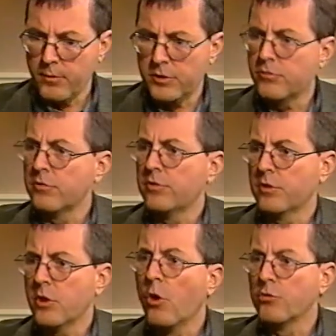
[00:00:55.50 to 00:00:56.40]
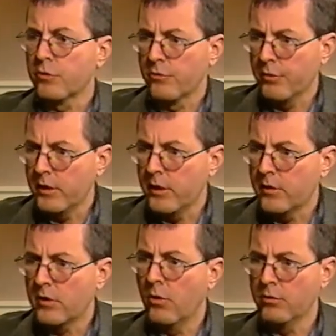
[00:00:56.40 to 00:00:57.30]
introduces the culture of reading,
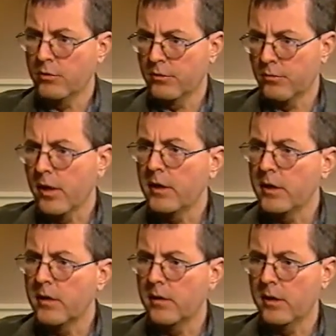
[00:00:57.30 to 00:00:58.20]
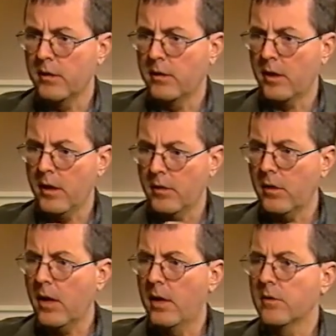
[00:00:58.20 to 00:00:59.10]
the culture of writing, and and,
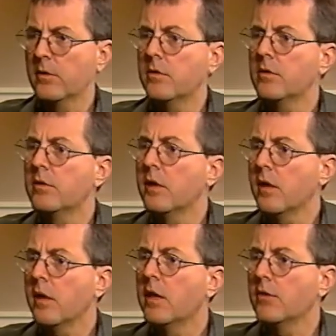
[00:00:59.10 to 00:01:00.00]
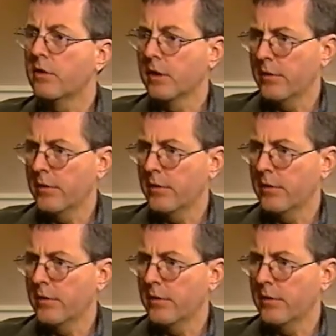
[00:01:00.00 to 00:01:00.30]
and the significance of it. Like I said, we